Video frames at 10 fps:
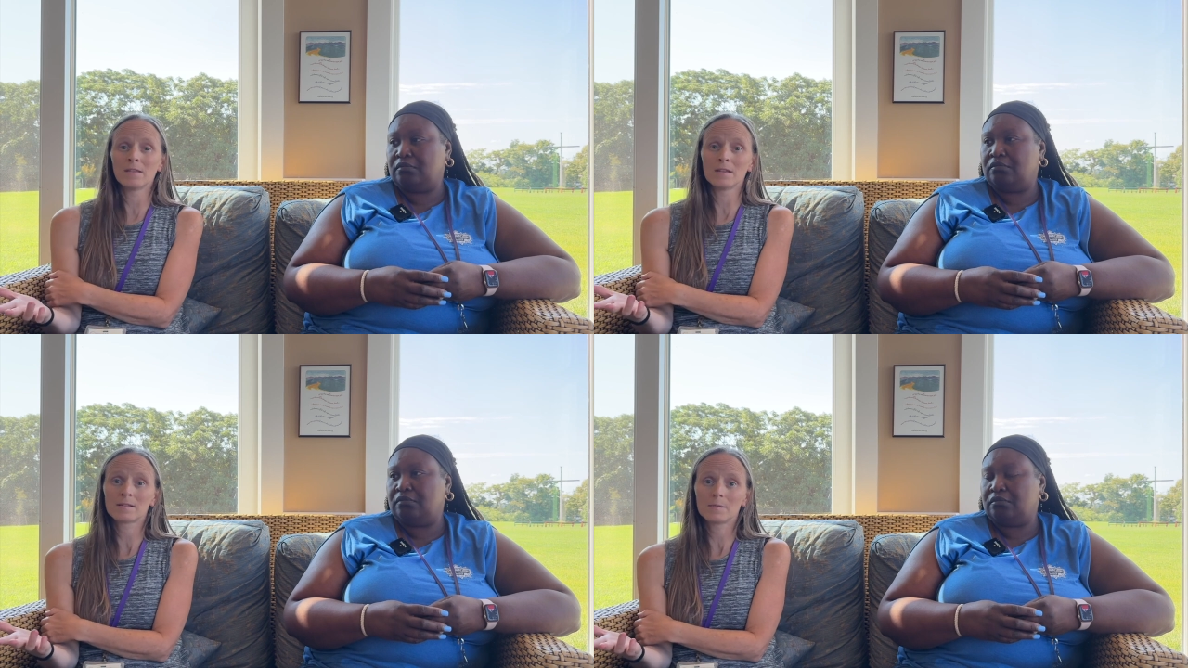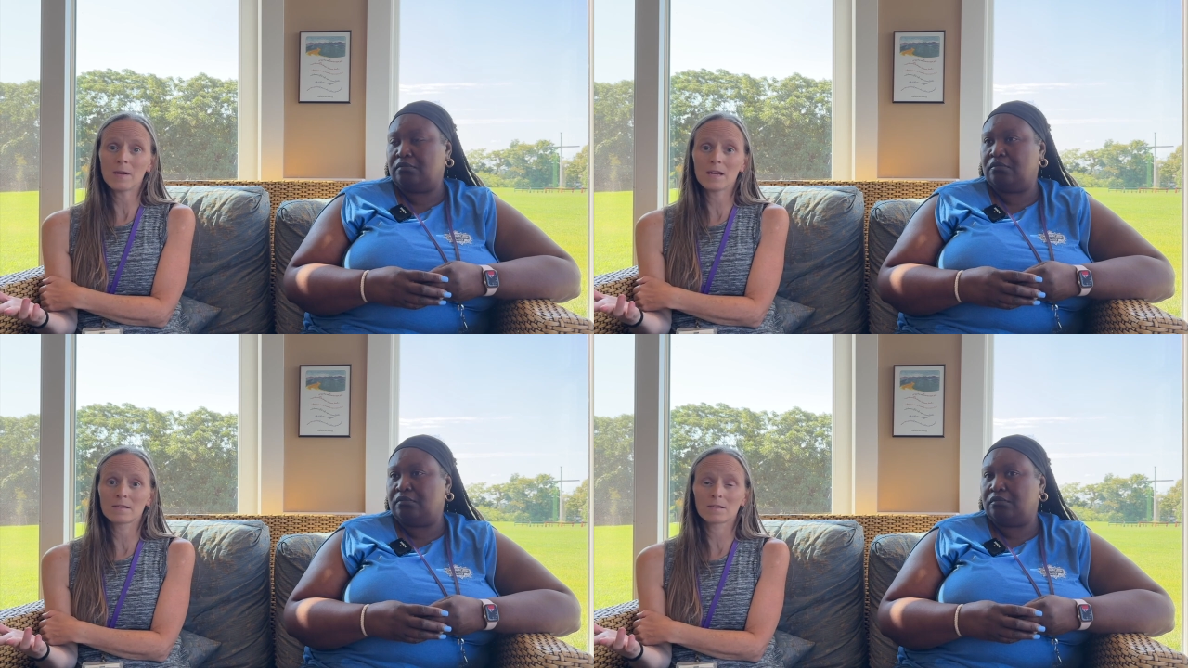Speaker 1: in this
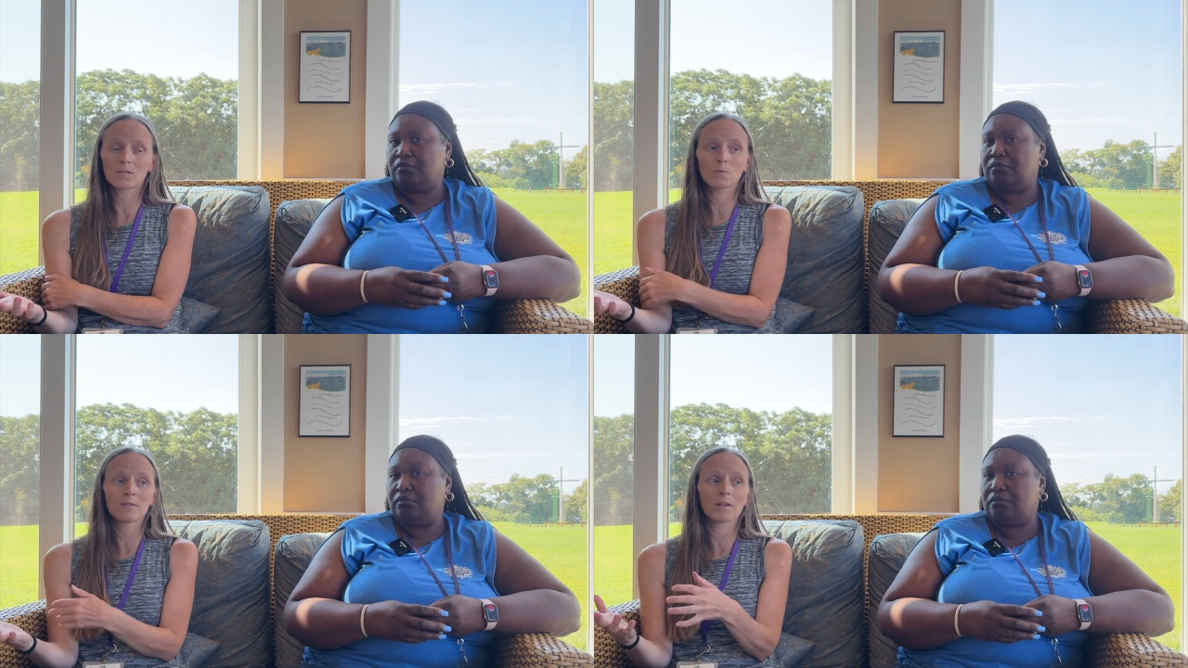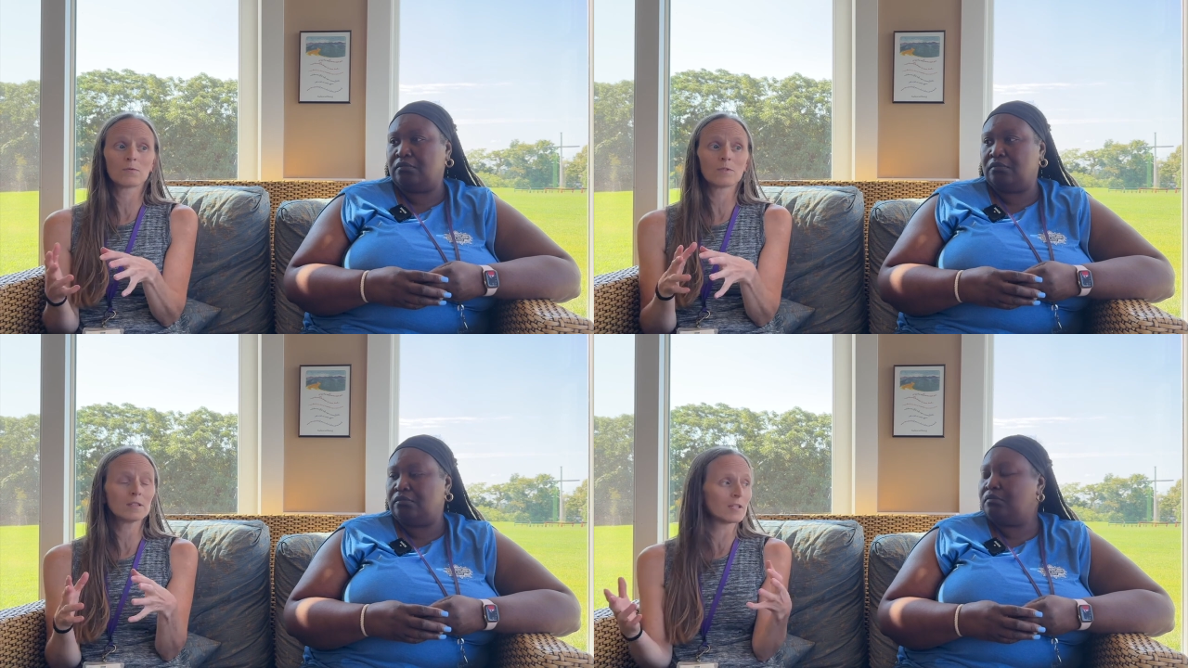space. And so we've
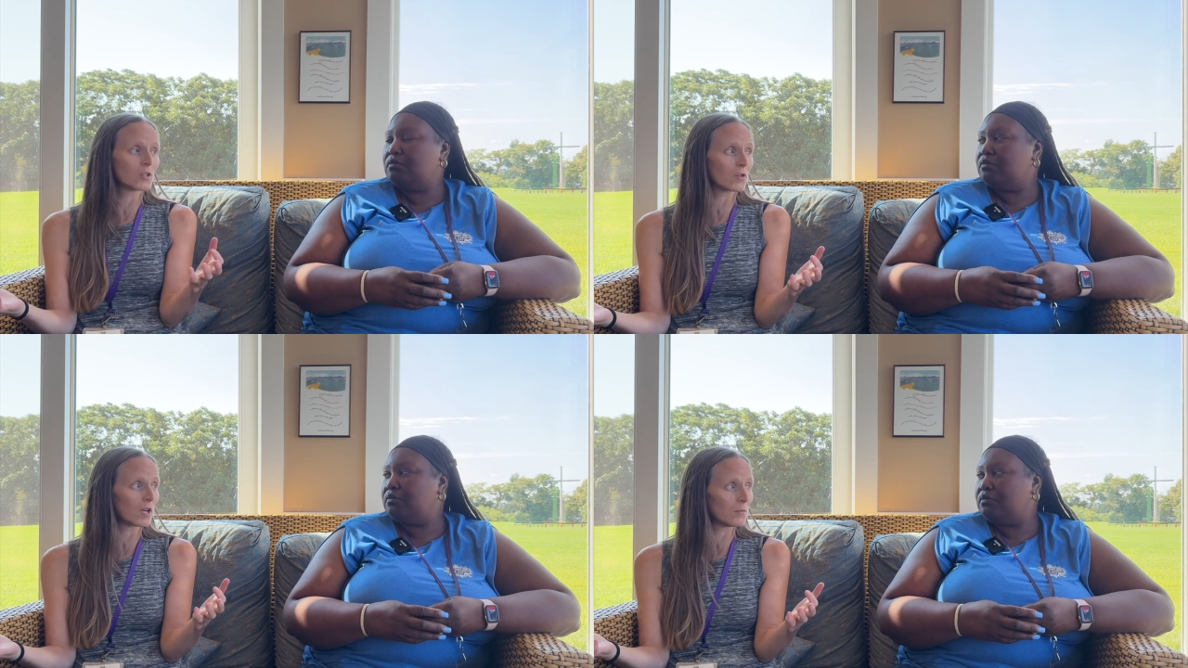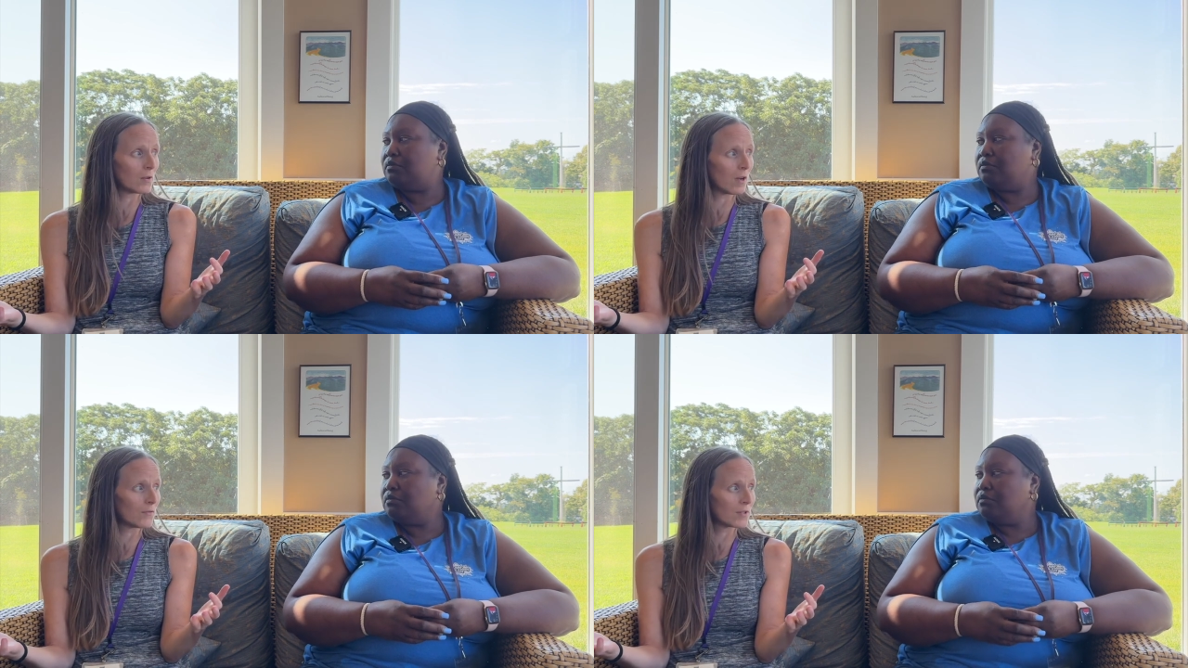had really
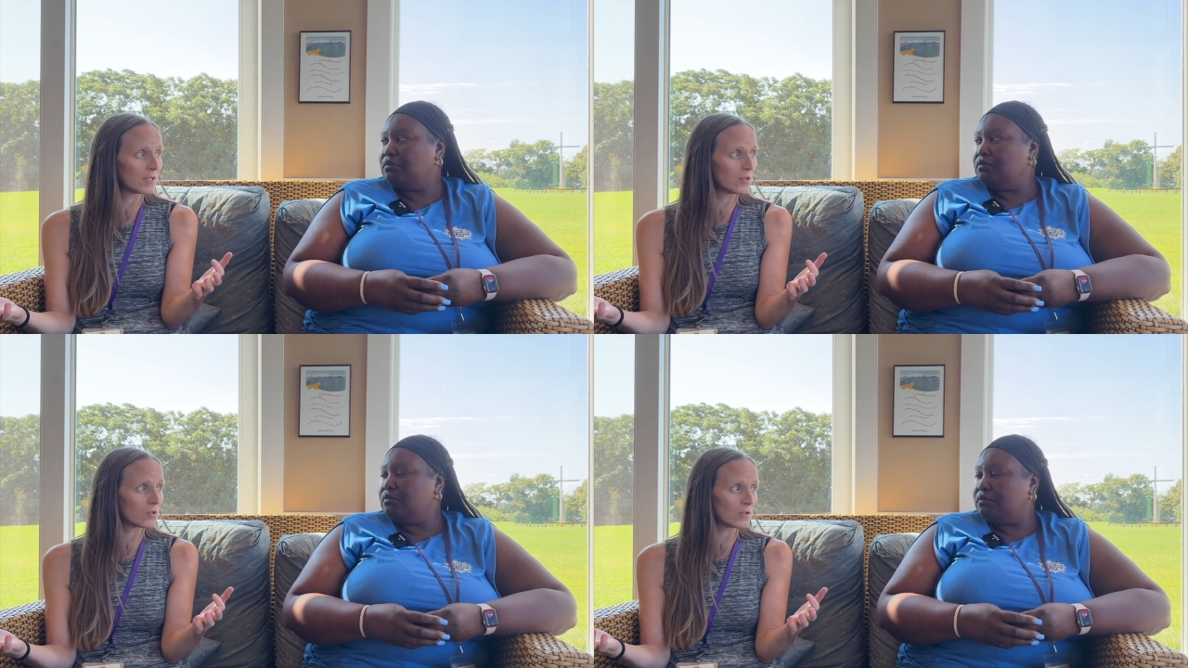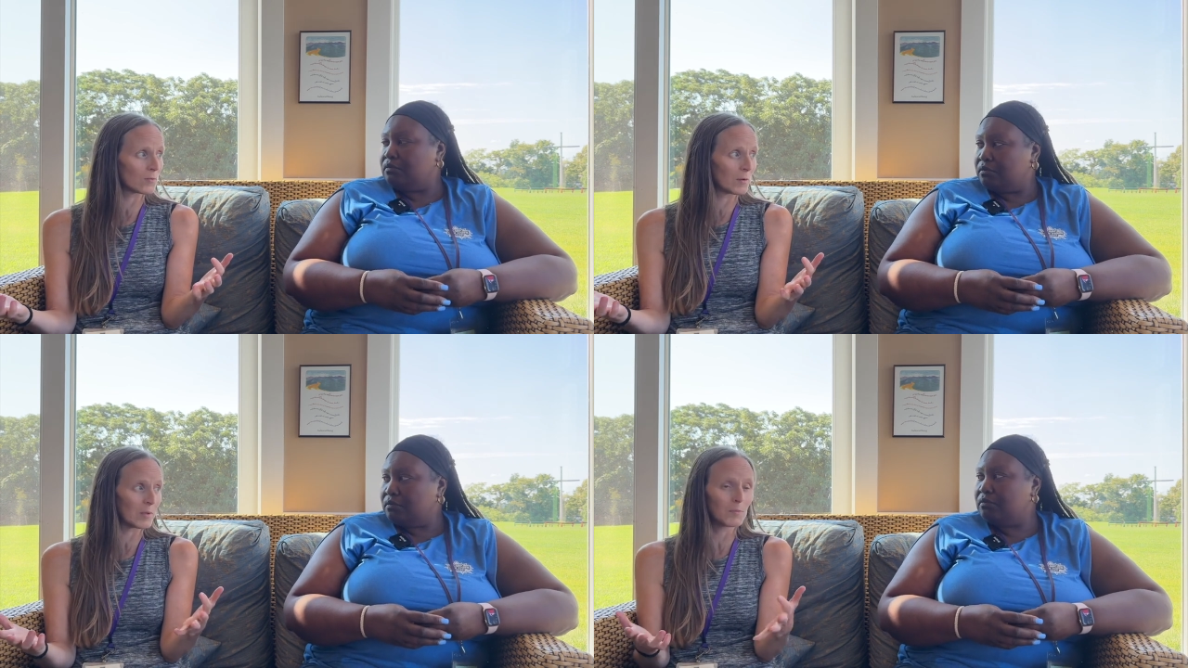incredible
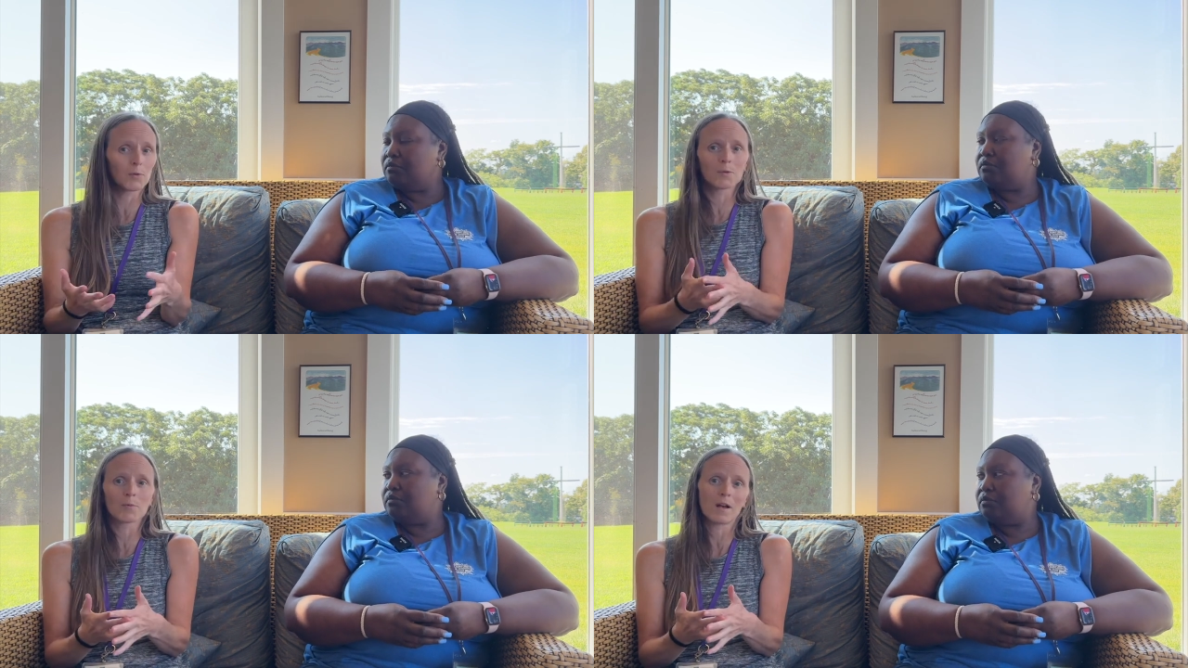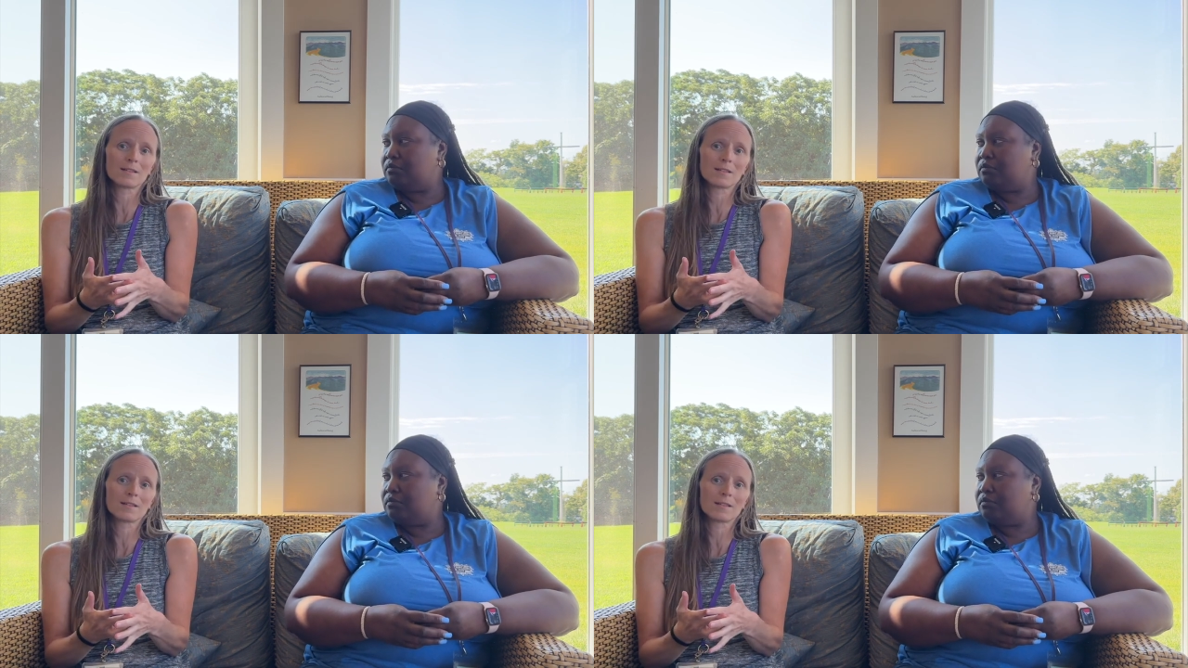conversations where people are mm-hmm.